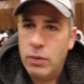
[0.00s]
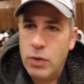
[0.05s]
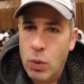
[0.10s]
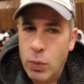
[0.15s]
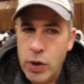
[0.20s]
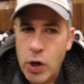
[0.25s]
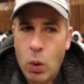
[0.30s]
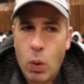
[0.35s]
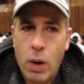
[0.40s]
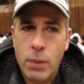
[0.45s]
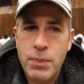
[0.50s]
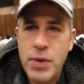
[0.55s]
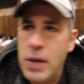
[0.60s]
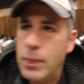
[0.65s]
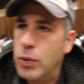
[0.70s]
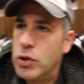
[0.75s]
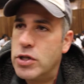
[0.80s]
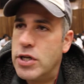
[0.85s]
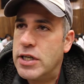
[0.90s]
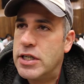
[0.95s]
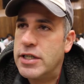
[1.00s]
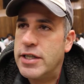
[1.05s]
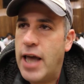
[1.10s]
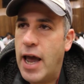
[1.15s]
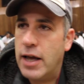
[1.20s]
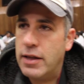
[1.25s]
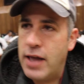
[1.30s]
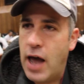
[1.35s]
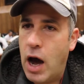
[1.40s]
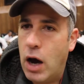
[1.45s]
We don't want people to
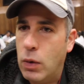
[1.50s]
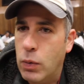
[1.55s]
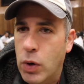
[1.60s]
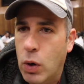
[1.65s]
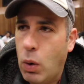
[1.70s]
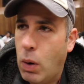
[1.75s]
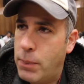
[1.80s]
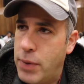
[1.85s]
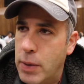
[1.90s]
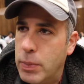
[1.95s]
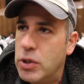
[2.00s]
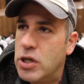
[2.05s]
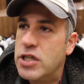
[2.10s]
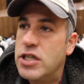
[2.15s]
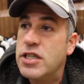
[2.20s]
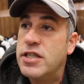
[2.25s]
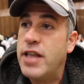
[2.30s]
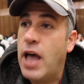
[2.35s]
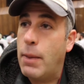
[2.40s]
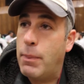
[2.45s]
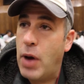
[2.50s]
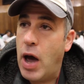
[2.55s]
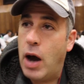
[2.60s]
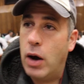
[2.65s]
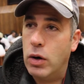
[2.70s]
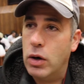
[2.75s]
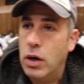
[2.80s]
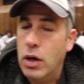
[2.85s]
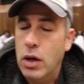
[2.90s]
stand out. We don't want people to step out.